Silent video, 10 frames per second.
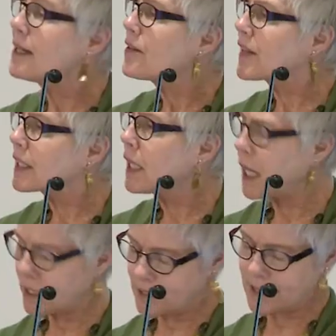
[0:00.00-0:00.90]
the
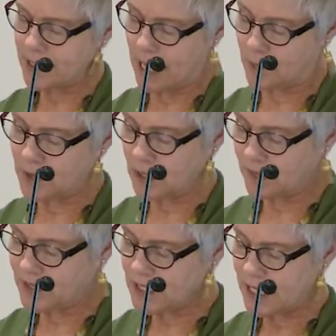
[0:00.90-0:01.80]
concept
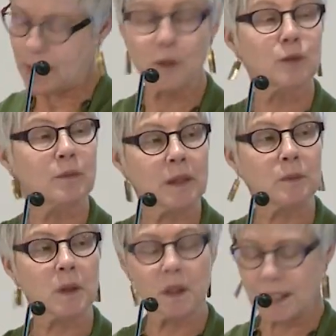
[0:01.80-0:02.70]
of disabled
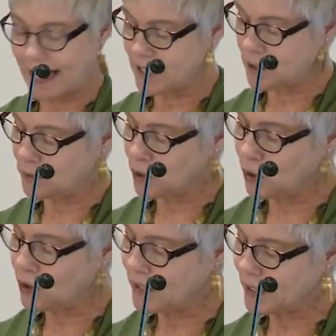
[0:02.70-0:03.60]
people as a
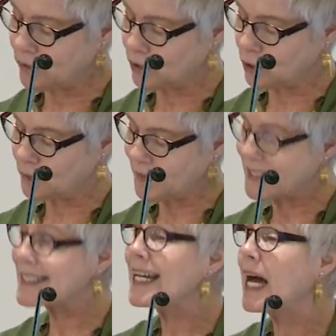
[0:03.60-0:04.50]
minority group
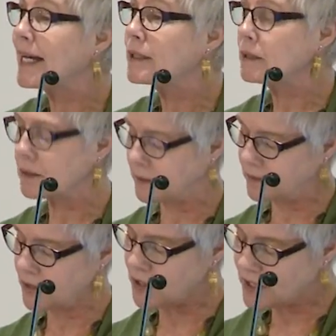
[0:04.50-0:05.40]
entitled
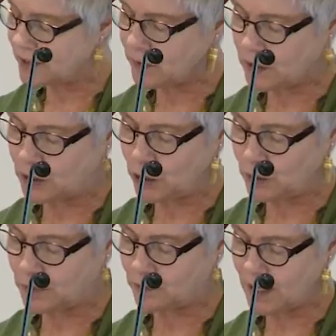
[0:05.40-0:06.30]
to civil and
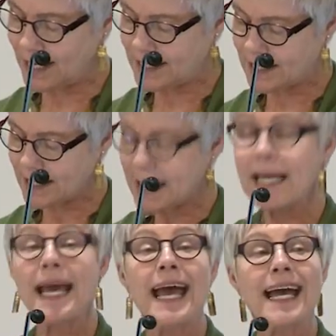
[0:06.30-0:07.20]
human rights
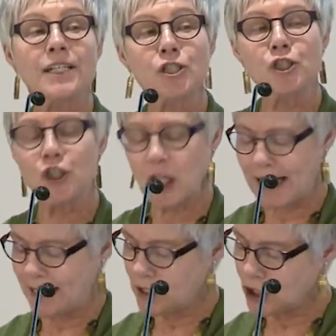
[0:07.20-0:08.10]
has
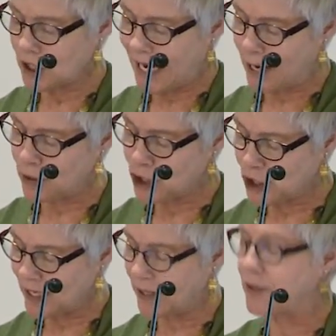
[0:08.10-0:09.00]
changed our
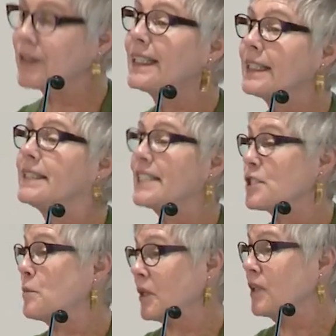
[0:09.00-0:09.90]
shared
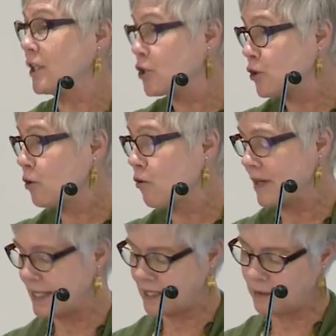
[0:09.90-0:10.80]
disability
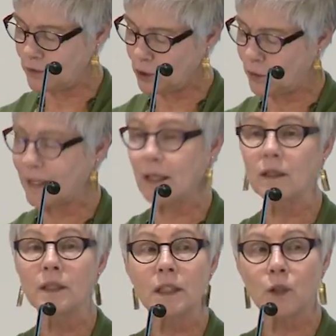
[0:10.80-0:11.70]
stories, if you
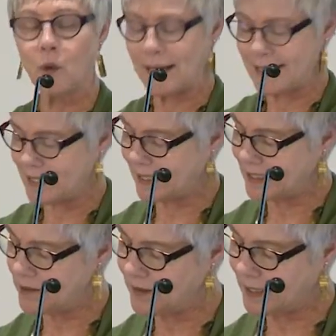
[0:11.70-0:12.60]
will, quite
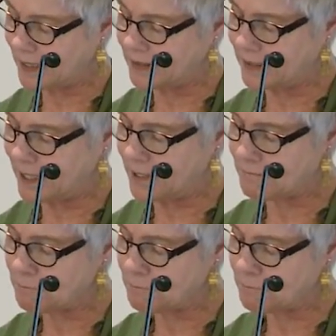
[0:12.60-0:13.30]
significantly.